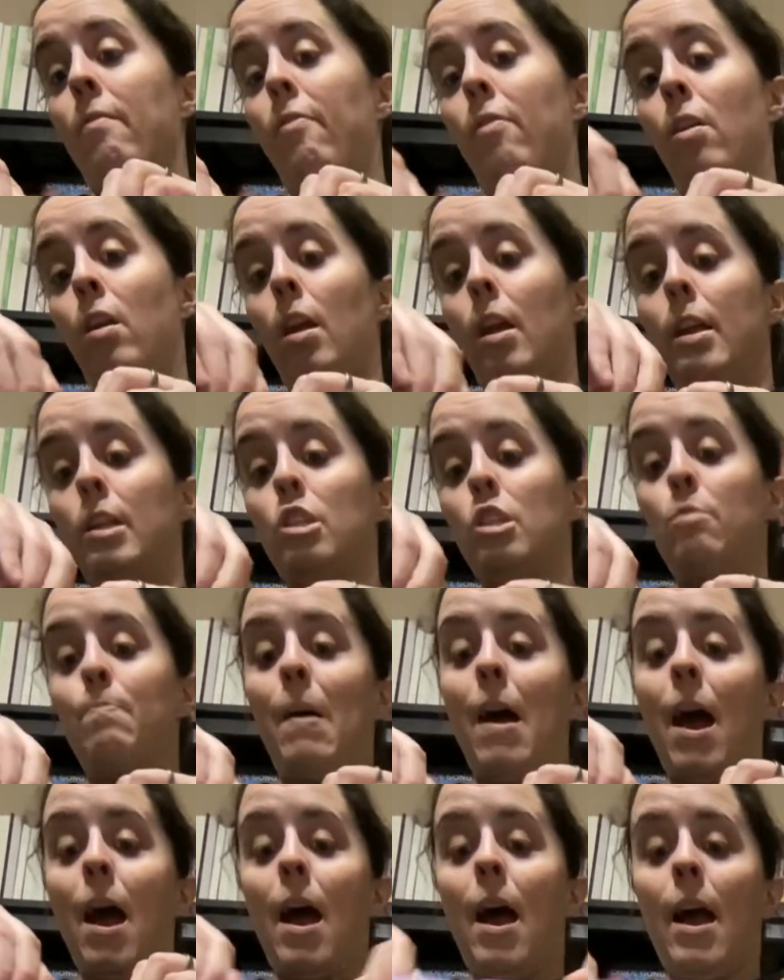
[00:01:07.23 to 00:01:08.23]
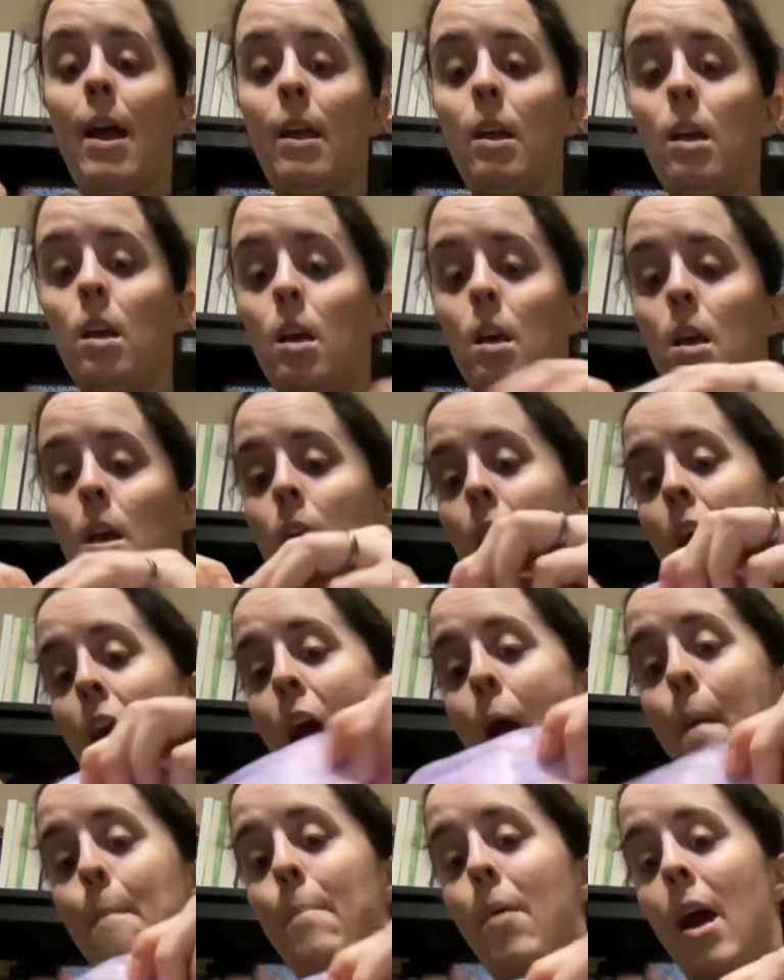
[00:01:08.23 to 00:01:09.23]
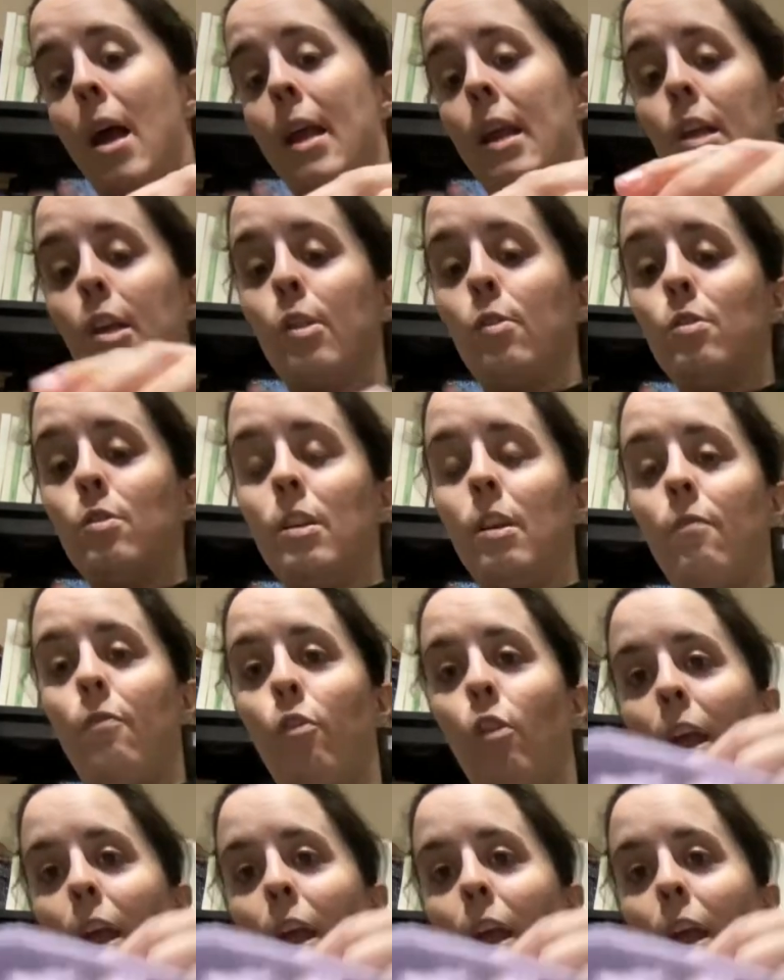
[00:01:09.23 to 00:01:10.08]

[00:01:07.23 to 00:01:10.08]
for a lunch bag. I might use it for